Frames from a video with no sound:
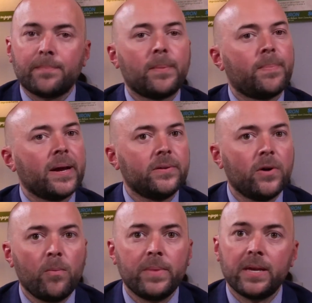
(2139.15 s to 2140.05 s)
but by
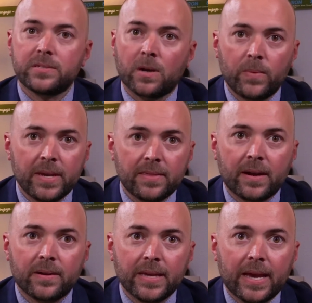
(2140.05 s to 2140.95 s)
no means are we
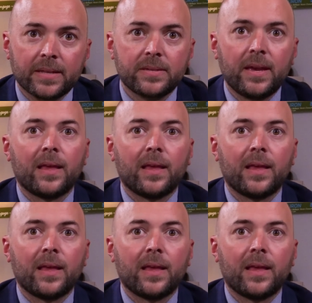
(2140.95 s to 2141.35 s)
there yet.